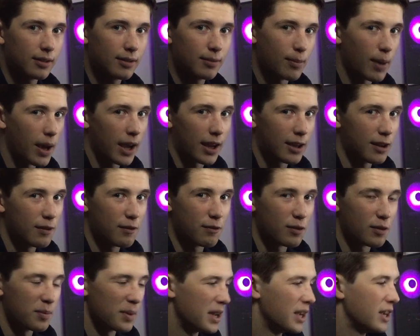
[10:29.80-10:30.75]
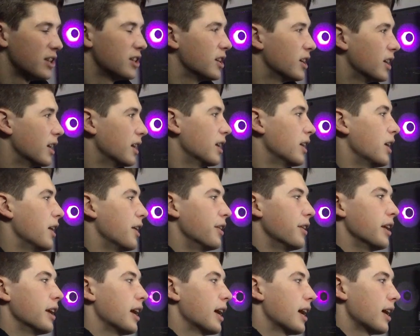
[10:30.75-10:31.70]
Mac information, and
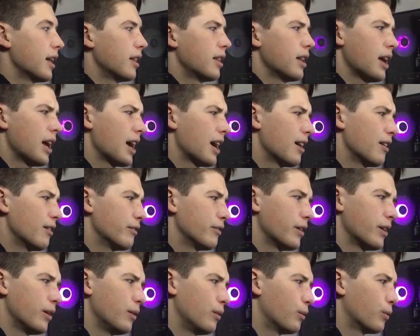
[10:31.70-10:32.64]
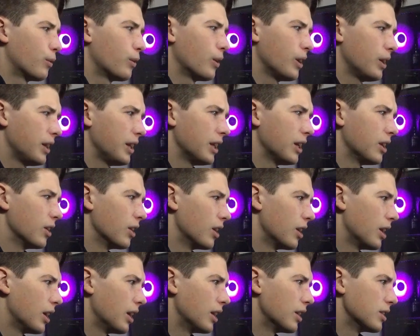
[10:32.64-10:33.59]
they have a really good
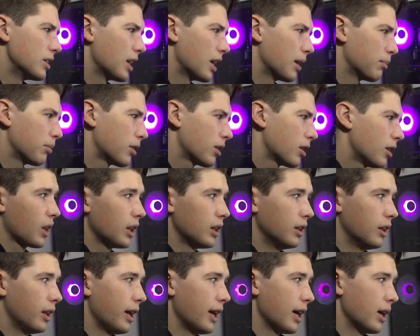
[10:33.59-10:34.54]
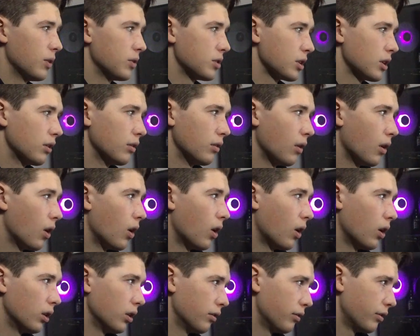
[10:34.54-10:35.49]
in-depth layout of
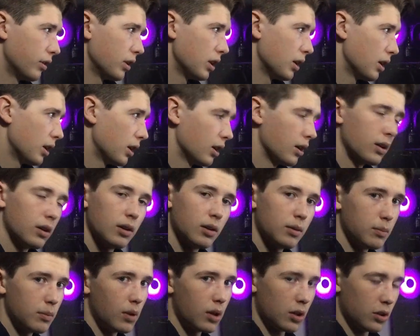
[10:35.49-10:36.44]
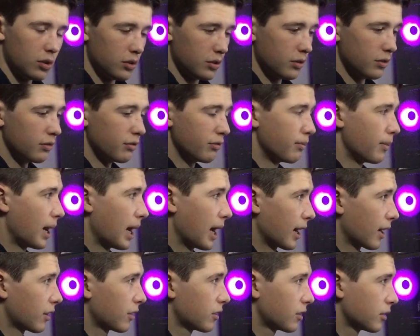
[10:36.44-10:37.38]
all of the models of
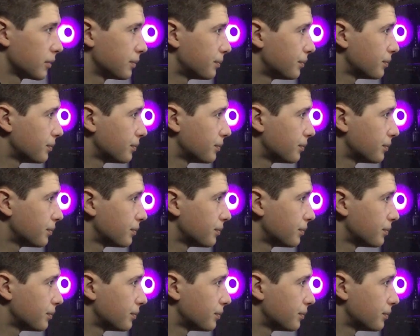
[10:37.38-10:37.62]
Macs.